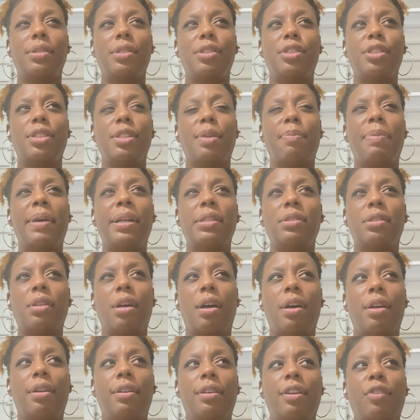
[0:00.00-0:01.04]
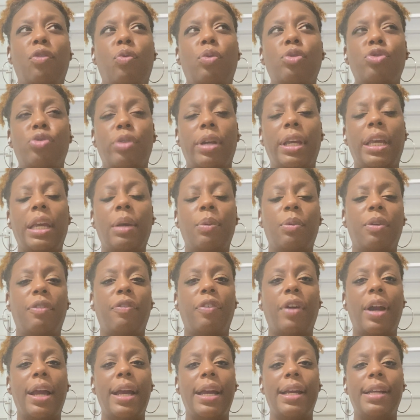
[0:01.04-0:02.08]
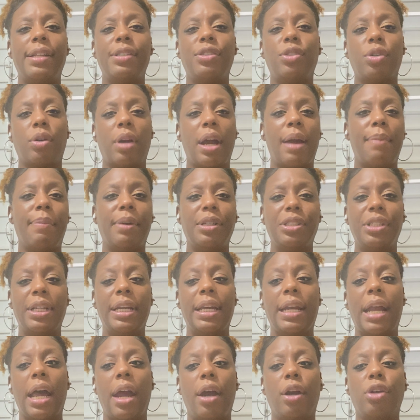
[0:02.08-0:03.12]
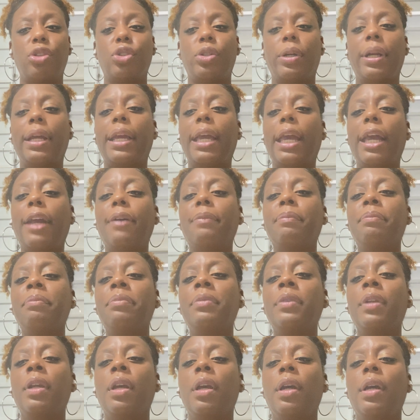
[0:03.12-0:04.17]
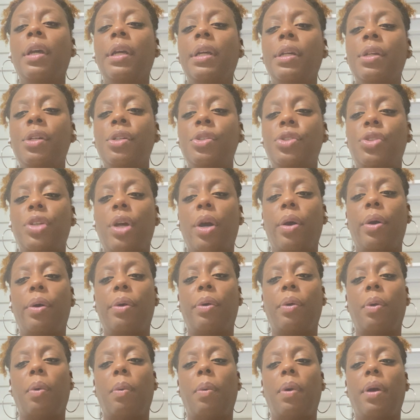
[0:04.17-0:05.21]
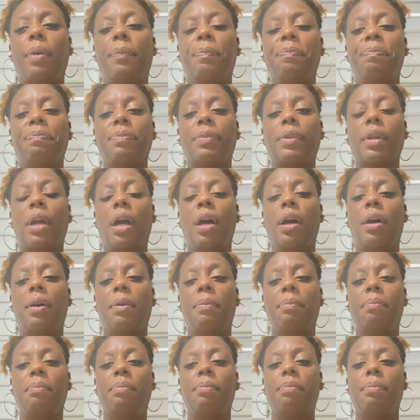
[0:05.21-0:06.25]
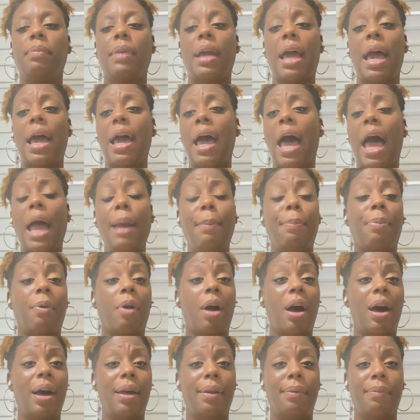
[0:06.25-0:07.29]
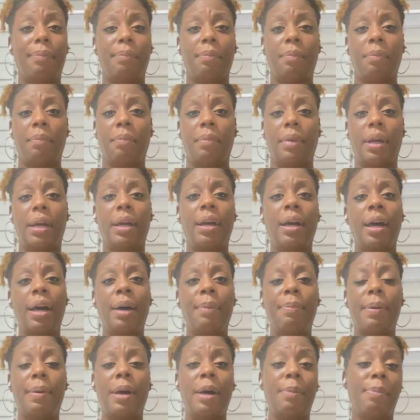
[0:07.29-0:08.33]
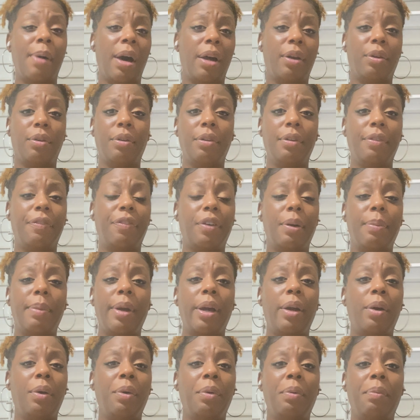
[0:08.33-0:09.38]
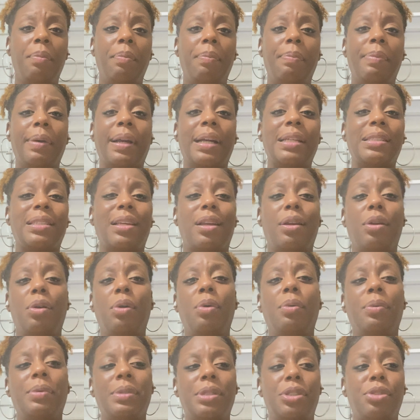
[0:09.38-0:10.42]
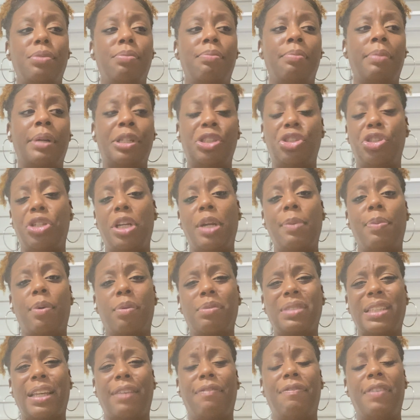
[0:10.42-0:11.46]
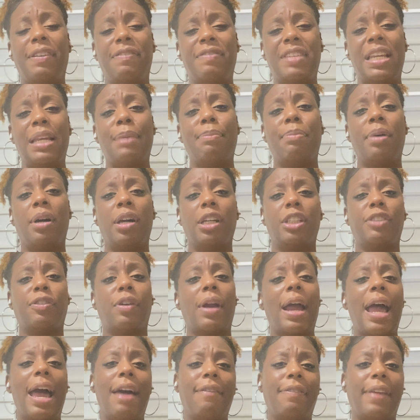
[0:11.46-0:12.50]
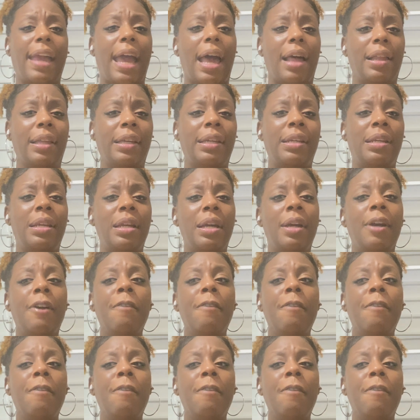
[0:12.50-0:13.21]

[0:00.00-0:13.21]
It just depends on if we're drinking with friends or how much he and I are drinking. So I brought a bottle from home because I knew it was much cheaper. It was like $15 for a half gallon.